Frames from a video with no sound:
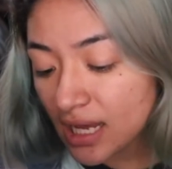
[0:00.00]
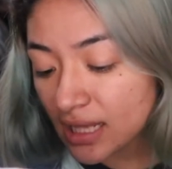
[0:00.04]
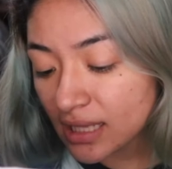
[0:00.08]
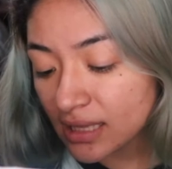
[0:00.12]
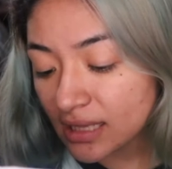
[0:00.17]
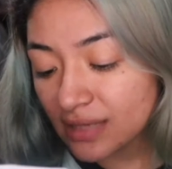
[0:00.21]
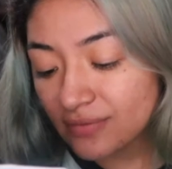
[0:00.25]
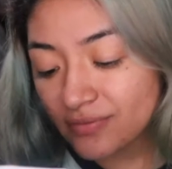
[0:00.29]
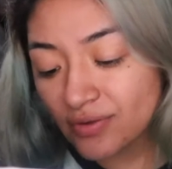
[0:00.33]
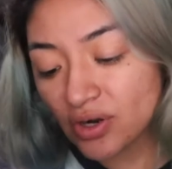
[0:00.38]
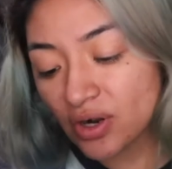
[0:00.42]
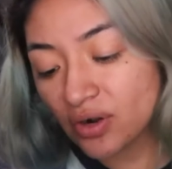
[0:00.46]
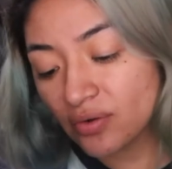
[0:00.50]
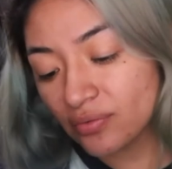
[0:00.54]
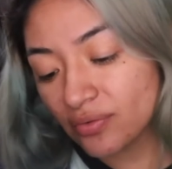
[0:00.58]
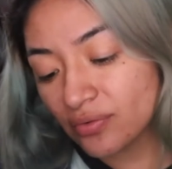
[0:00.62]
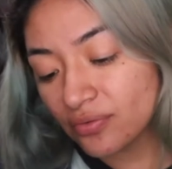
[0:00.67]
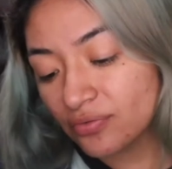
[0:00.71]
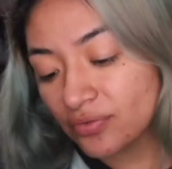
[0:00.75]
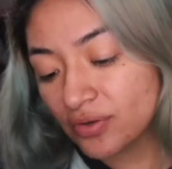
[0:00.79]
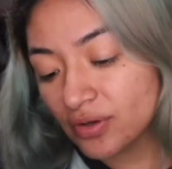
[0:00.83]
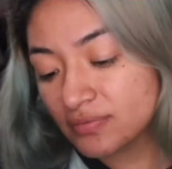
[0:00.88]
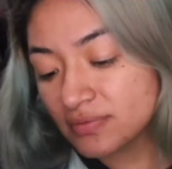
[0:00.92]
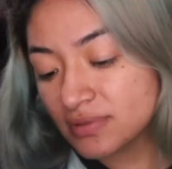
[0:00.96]
Leave it on for
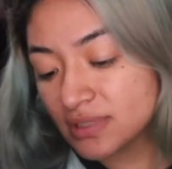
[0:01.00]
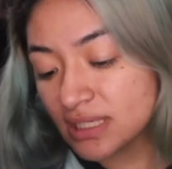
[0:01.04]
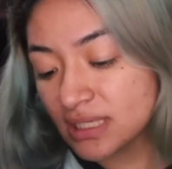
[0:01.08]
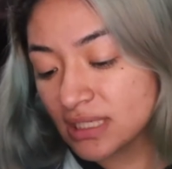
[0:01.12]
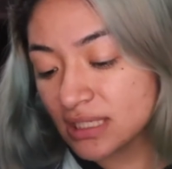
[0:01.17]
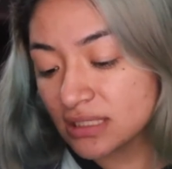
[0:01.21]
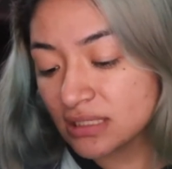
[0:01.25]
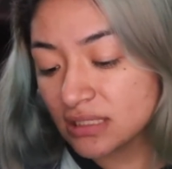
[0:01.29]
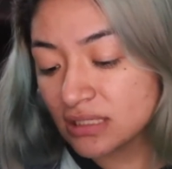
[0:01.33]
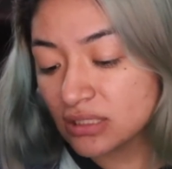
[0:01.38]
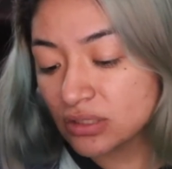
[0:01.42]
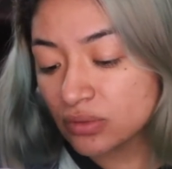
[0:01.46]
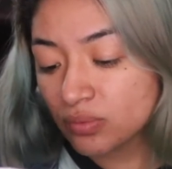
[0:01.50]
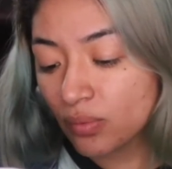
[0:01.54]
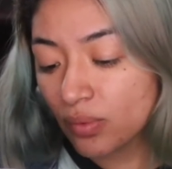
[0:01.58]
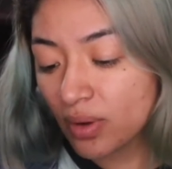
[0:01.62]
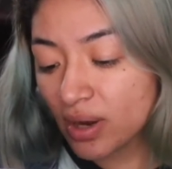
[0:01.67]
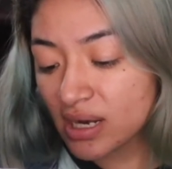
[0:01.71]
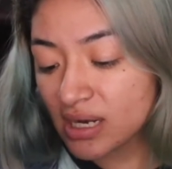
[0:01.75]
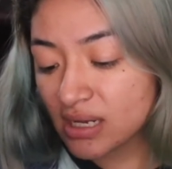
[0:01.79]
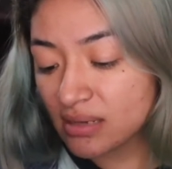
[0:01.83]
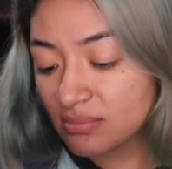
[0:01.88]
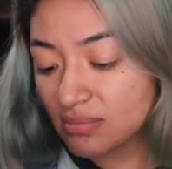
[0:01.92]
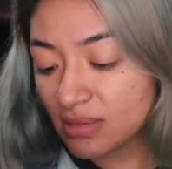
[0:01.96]
15 to
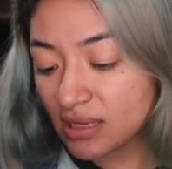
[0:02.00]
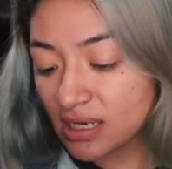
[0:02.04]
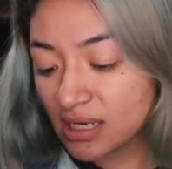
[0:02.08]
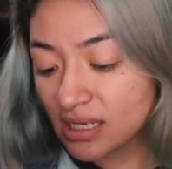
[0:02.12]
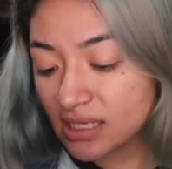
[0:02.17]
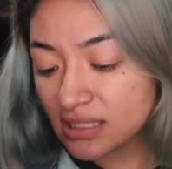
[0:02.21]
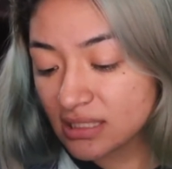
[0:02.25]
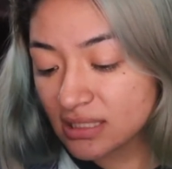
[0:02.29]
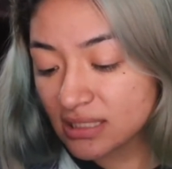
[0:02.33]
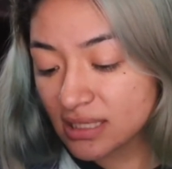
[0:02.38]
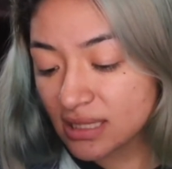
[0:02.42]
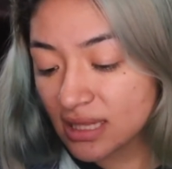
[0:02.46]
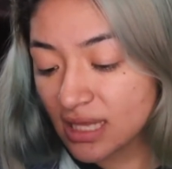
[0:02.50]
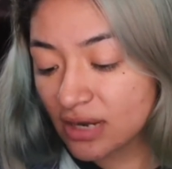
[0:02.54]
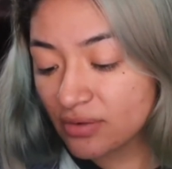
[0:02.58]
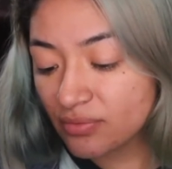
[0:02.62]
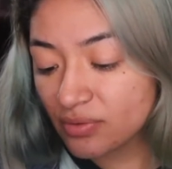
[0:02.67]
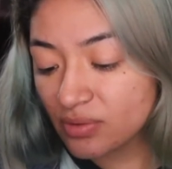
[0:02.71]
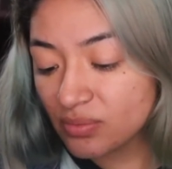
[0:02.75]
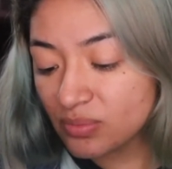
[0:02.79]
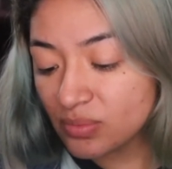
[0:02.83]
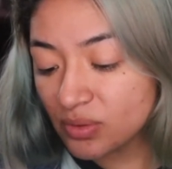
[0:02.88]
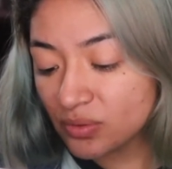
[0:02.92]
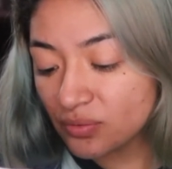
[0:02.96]
20 minutes, then
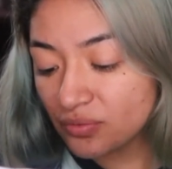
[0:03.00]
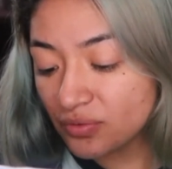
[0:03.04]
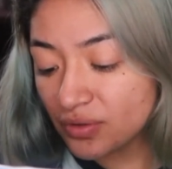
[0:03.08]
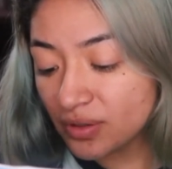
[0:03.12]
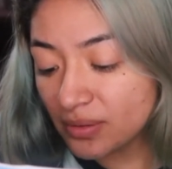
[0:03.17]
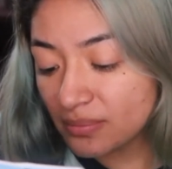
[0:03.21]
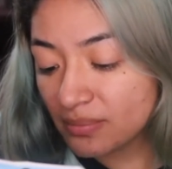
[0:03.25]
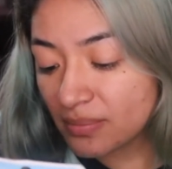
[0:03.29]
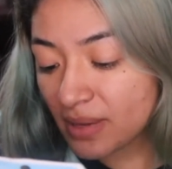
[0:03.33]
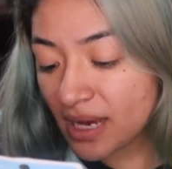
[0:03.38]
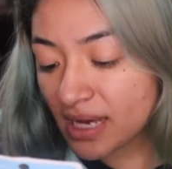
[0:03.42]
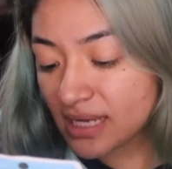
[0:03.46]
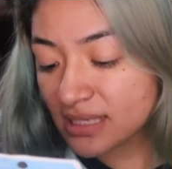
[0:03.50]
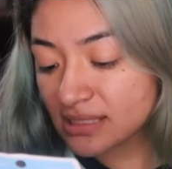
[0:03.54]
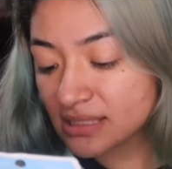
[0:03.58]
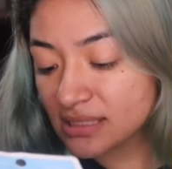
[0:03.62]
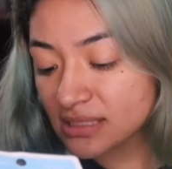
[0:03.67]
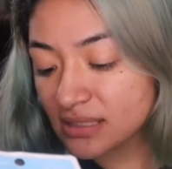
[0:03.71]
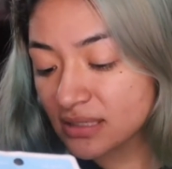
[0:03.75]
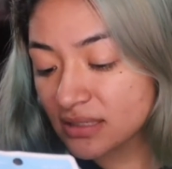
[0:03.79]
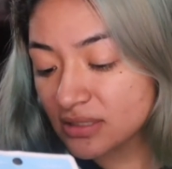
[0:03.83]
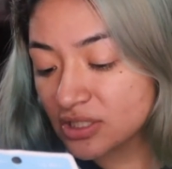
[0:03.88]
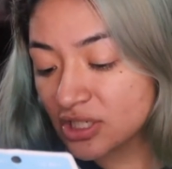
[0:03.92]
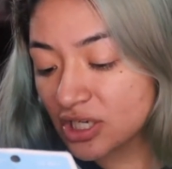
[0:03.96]
remove the
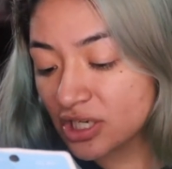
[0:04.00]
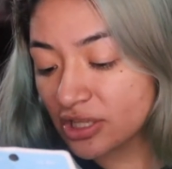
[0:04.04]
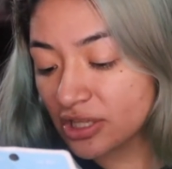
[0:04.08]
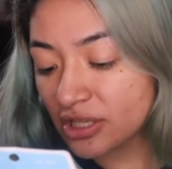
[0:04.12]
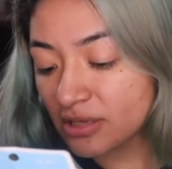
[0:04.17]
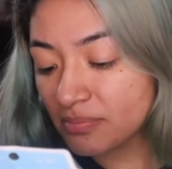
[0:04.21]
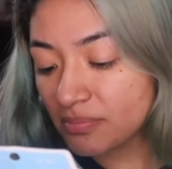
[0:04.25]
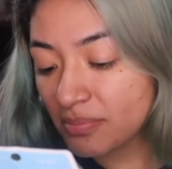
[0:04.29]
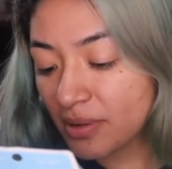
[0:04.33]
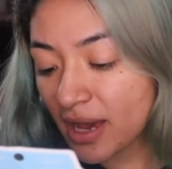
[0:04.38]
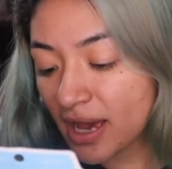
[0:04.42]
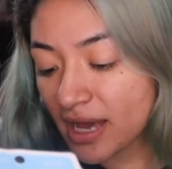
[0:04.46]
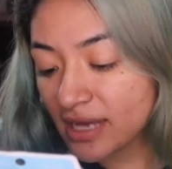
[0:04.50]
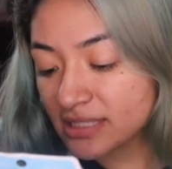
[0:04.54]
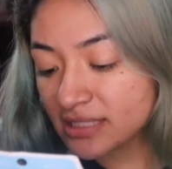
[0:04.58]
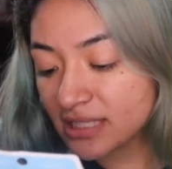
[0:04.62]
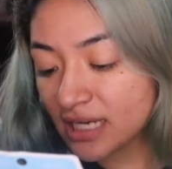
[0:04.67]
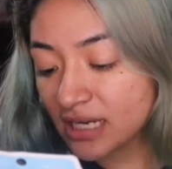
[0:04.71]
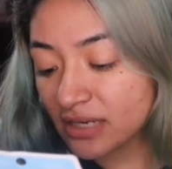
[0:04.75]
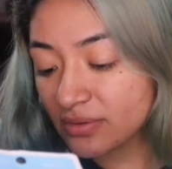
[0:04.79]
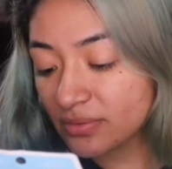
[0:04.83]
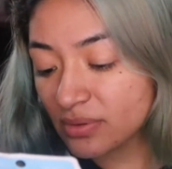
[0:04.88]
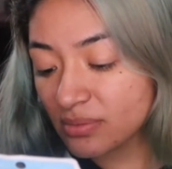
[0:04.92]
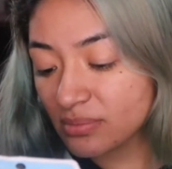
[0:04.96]
mask, gently pat
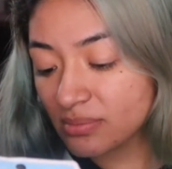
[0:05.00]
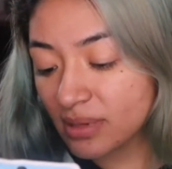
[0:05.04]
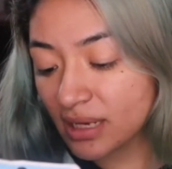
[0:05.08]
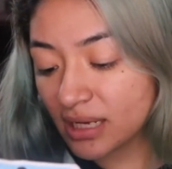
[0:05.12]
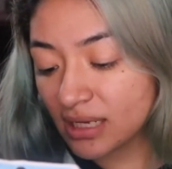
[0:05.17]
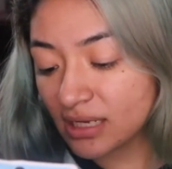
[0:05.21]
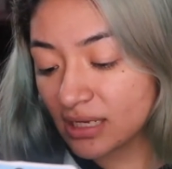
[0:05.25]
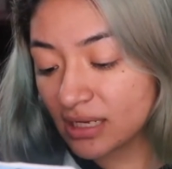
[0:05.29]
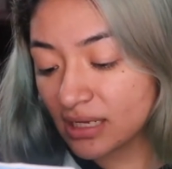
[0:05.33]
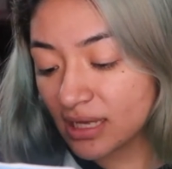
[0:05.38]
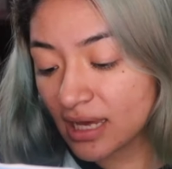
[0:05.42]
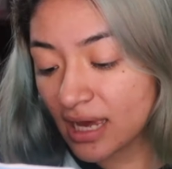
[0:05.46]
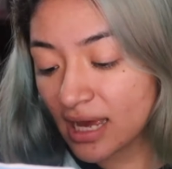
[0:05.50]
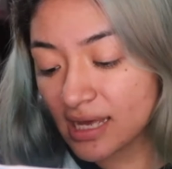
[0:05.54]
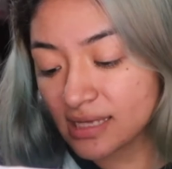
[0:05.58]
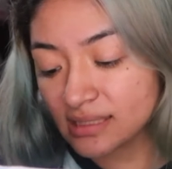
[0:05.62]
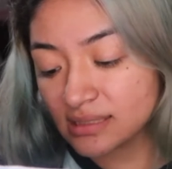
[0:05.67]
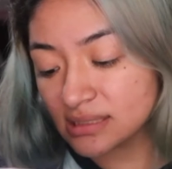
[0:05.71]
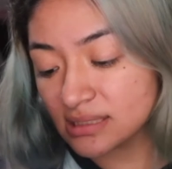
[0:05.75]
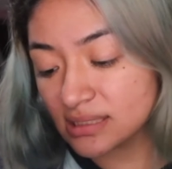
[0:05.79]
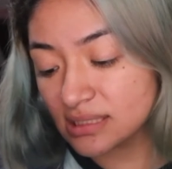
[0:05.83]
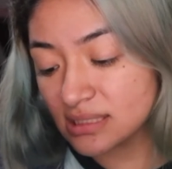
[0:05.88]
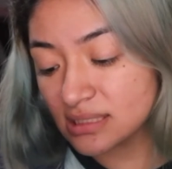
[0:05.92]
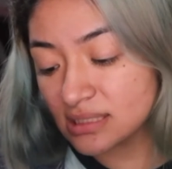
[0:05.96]
any remaining
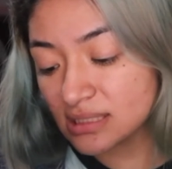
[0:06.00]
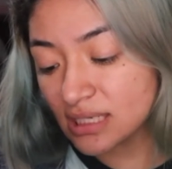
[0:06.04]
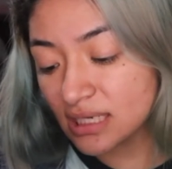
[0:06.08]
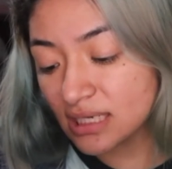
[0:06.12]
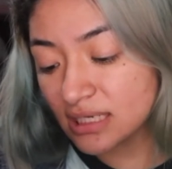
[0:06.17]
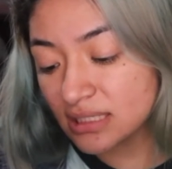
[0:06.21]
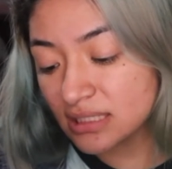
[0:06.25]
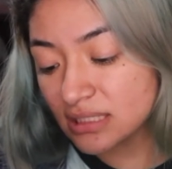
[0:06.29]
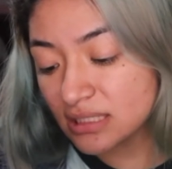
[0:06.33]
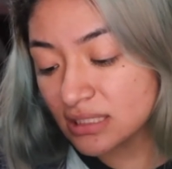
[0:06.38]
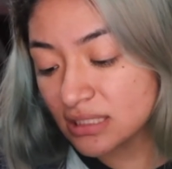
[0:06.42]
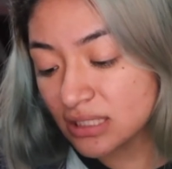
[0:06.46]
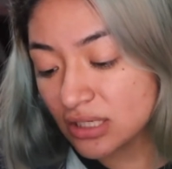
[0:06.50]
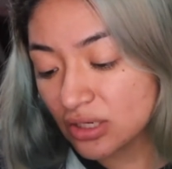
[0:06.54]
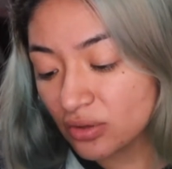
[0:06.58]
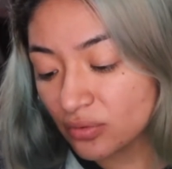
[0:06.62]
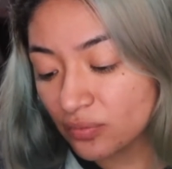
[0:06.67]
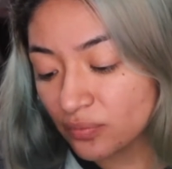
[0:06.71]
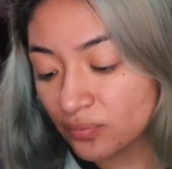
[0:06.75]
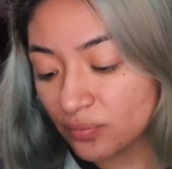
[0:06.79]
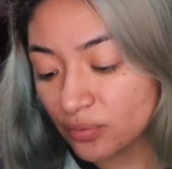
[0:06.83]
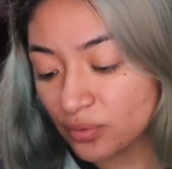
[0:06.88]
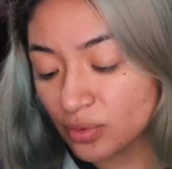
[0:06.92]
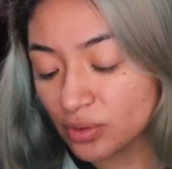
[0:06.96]
essence until
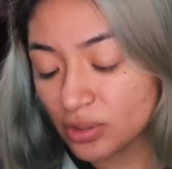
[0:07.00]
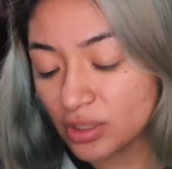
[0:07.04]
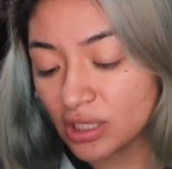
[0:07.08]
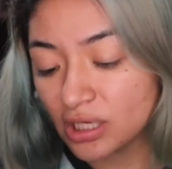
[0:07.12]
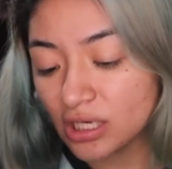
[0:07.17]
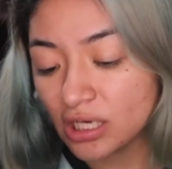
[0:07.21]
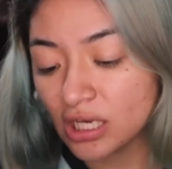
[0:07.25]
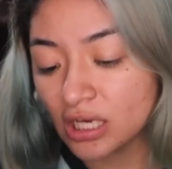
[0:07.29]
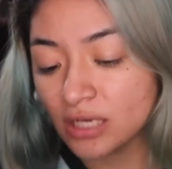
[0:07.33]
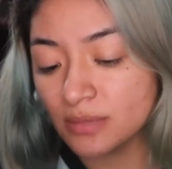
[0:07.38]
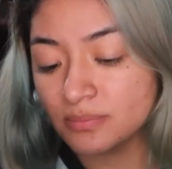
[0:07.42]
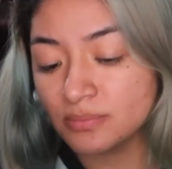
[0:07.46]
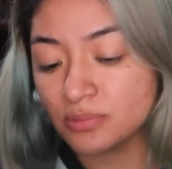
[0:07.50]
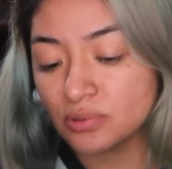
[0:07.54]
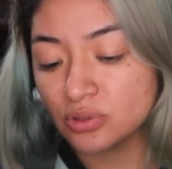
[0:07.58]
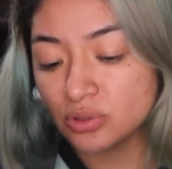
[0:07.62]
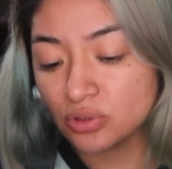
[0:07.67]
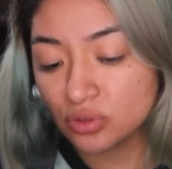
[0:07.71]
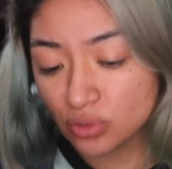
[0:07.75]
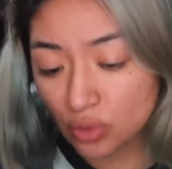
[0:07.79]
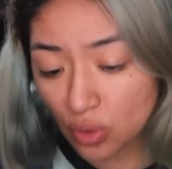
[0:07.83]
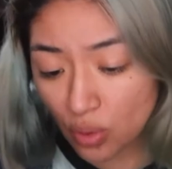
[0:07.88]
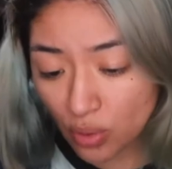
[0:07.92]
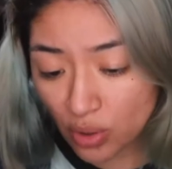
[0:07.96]
fully
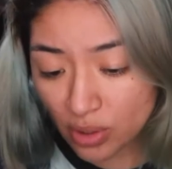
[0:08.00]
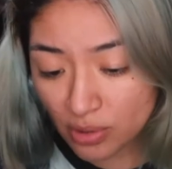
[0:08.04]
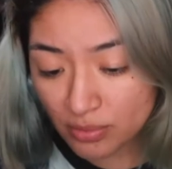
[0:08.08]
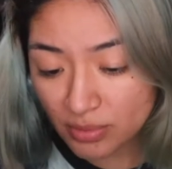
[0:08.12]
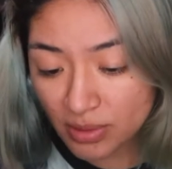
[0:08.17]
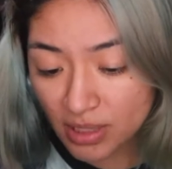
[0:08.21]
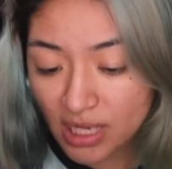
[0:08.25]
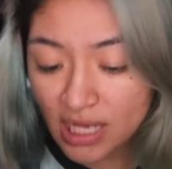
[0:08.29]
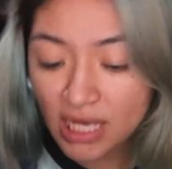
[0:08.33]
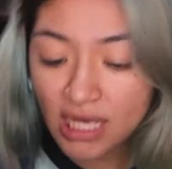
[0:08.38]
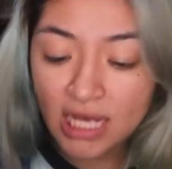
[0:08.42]
absorbed.